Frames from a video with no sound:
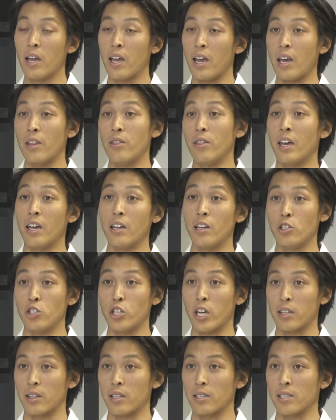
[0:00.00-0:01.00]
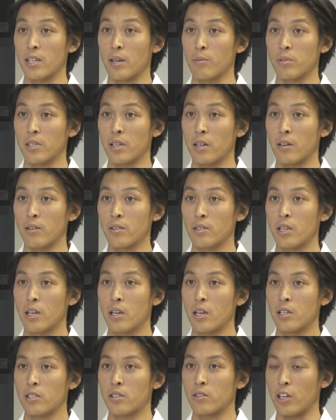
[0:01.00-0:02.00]
and then inject the stem cells
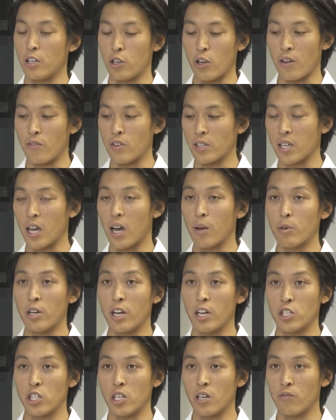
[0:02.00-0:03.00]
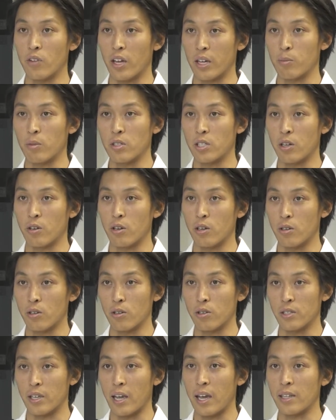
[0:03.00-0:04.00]
so that you have this combination of like
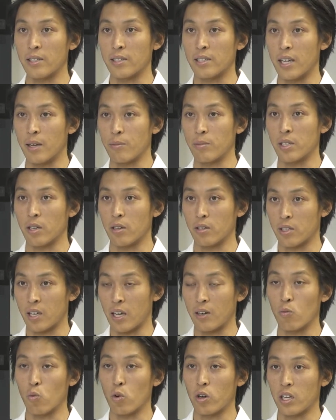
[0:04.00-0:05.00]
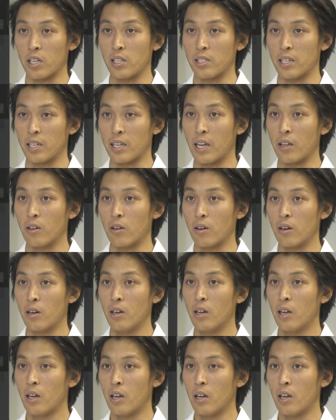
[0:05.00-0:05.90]
materials and stem cells kind of working together